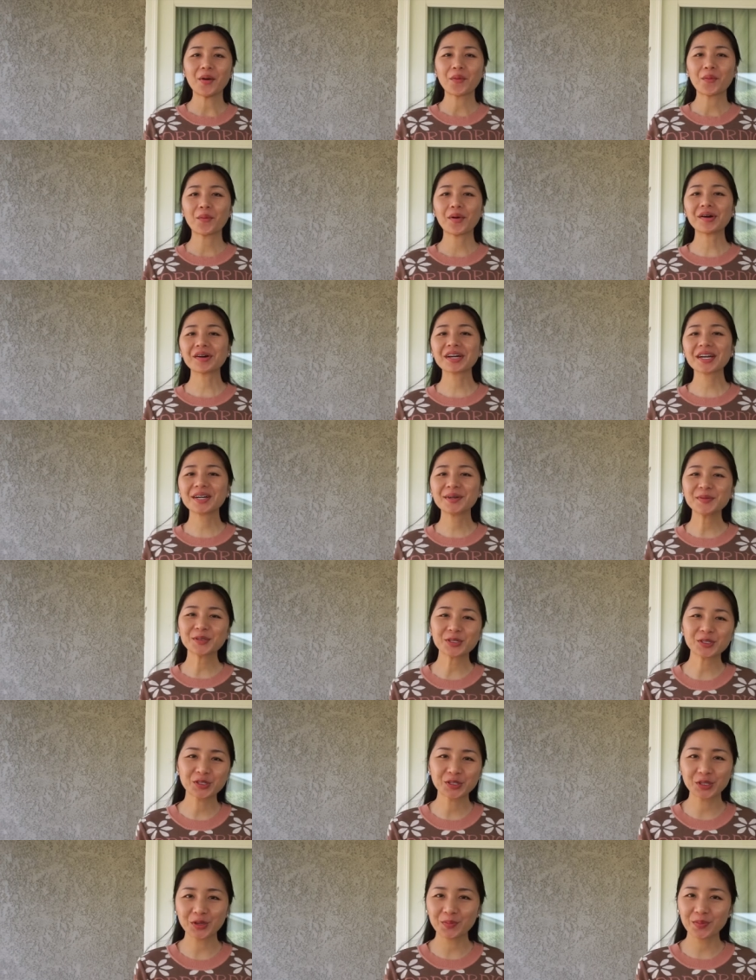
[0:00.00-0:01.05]
Welcome to
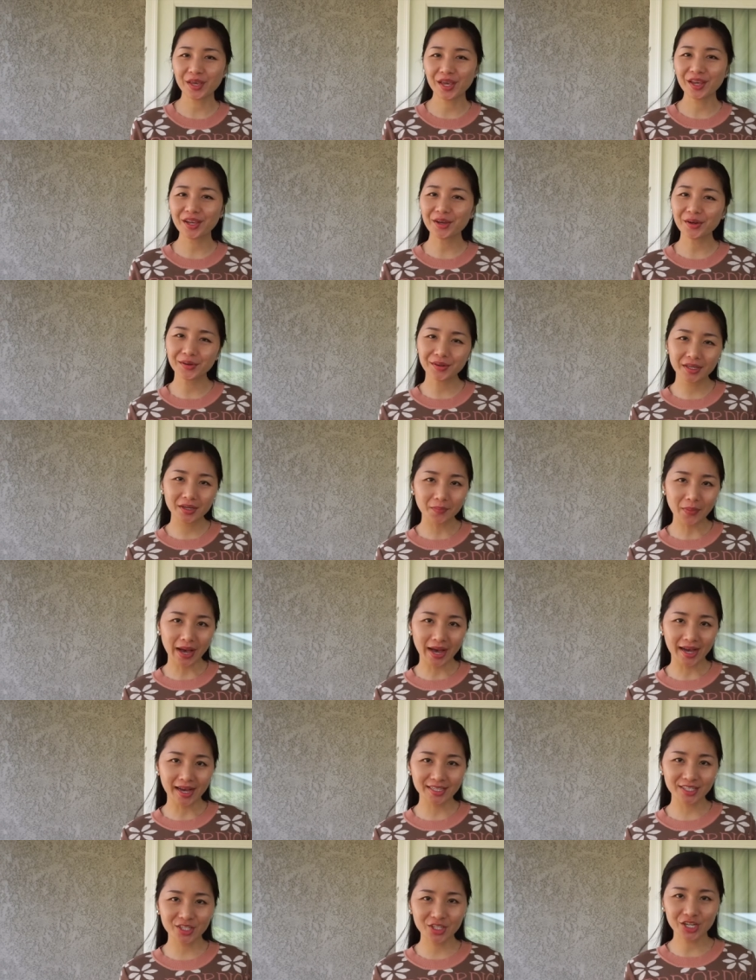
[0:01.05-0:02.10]
CPA Career
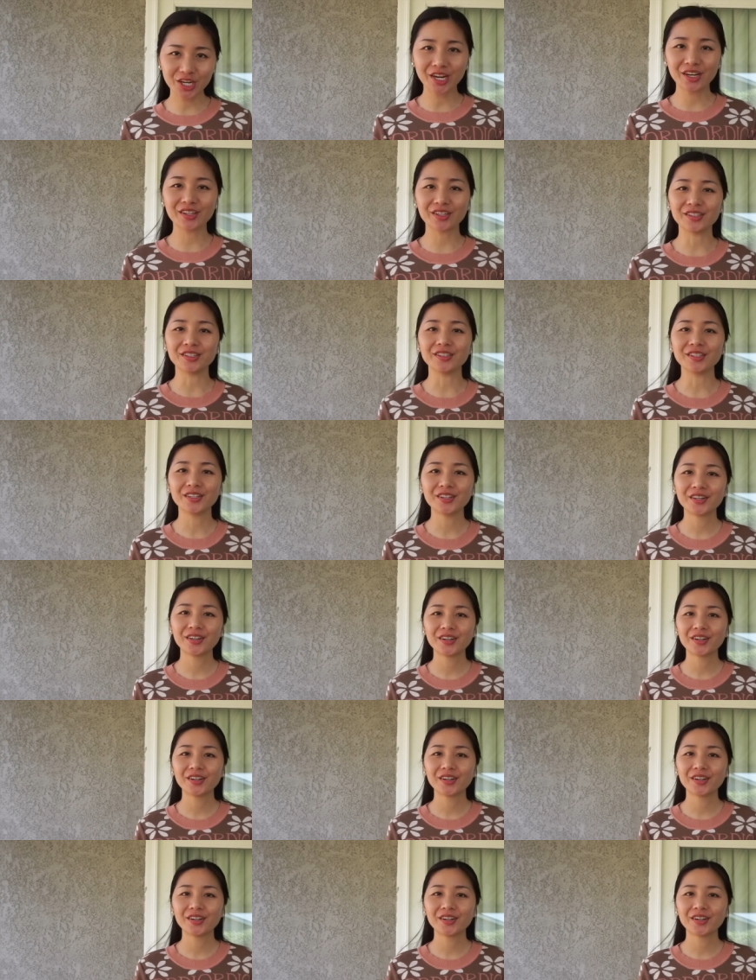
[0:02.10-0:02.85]
Path channel.